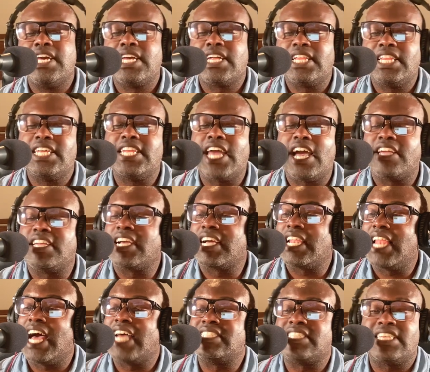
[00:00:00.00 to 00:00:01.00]
Clean out your
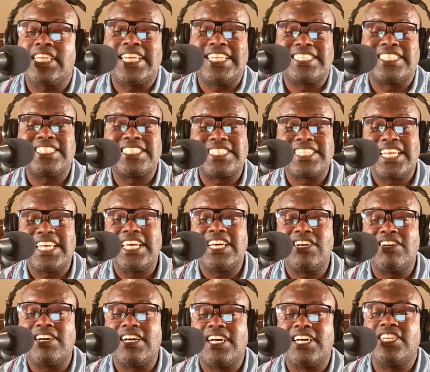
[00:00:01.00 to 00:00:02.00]
closet and
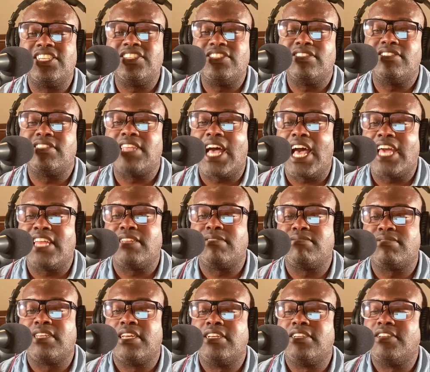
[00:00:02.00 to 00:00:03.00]
sell unused
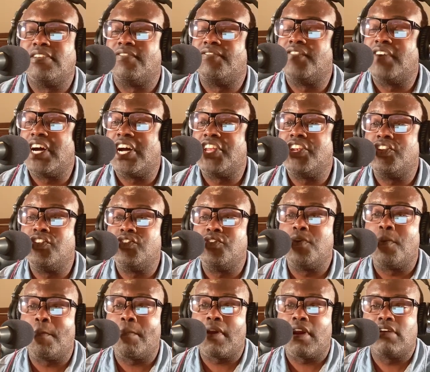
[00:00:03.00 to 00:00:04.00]
items to fund
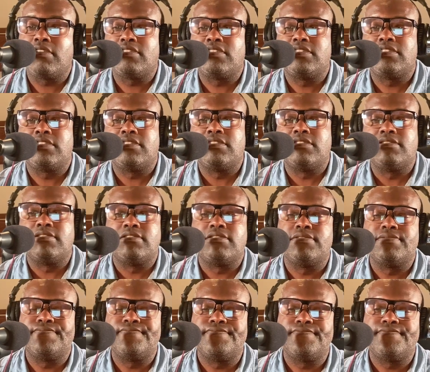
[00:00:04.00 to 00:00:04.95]
new purchases.